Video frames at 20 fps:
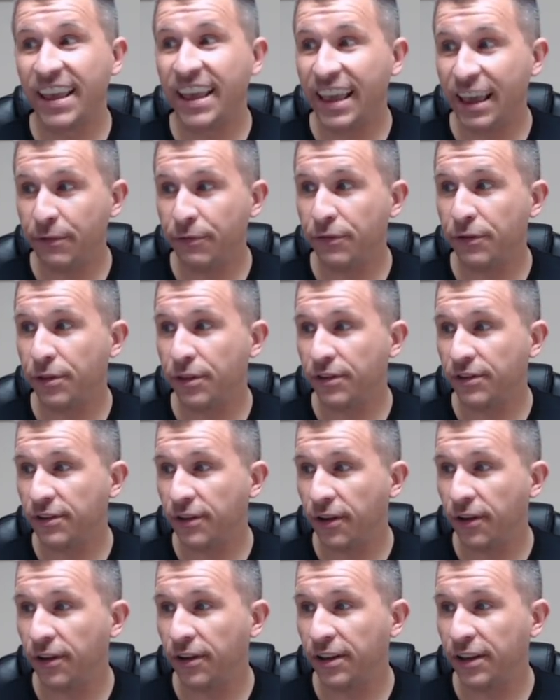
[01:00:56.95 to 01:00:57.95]
If the
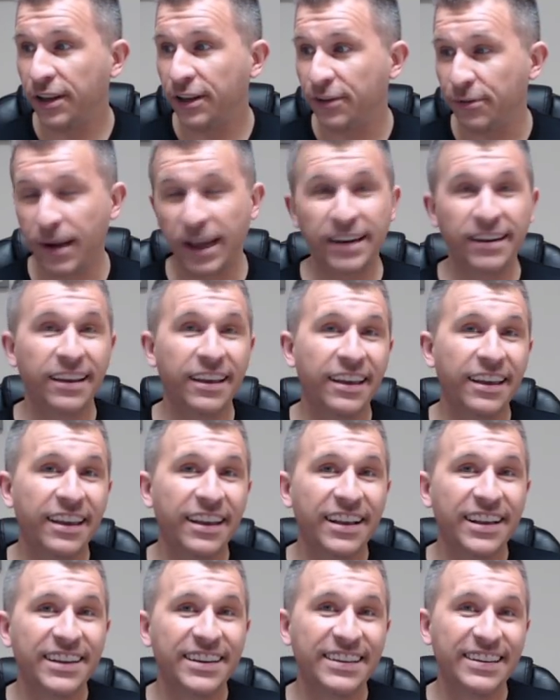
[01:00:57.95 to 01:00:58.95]
song is right.
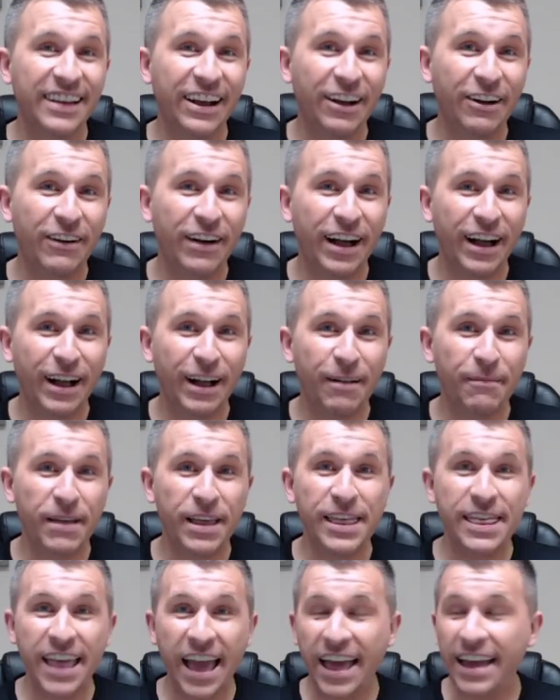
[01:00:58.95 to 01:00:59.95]
So
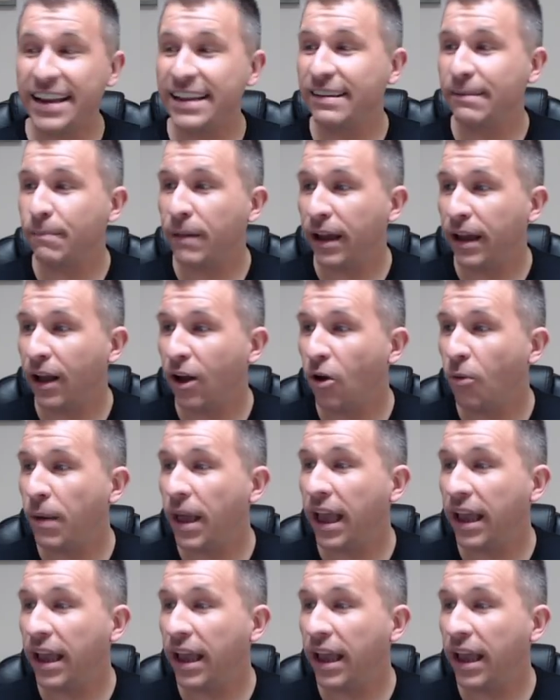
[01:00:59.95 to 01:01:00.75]
that is my hope.